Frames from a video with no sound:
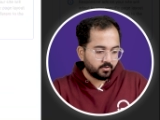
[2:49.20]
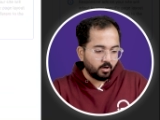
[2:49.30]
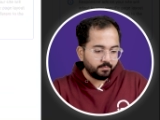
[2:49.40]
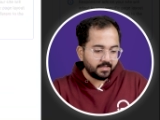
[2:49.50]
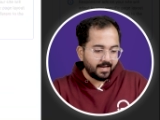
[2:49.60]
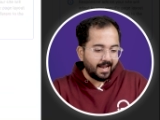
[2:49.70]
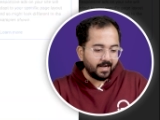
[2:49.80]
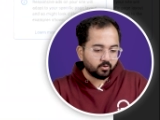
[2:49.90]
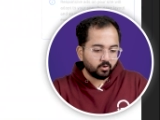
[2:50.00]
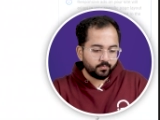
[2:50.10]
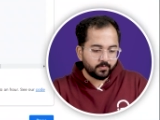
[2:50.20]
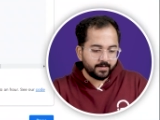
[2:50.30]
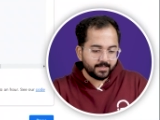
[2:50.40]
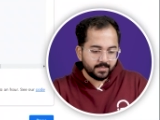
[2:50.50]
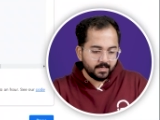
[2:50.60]
copy the ad code
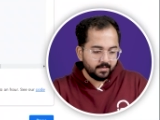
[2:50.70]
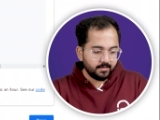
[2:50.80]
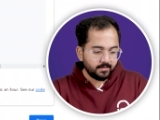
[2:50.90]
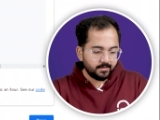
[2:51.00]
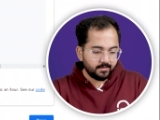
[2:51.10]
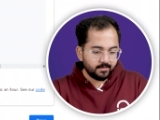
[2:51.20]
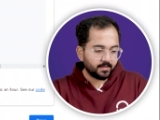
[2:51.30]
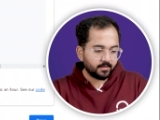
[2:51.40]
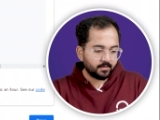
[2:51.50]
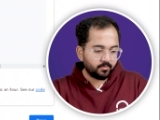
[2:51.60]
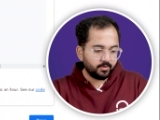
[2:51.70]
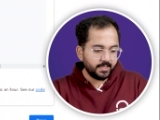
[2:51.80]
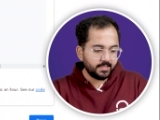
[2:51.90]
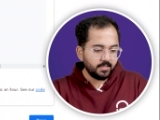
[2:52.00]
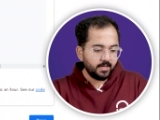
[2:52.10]
provided,
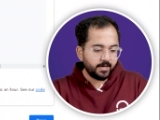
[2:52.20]
then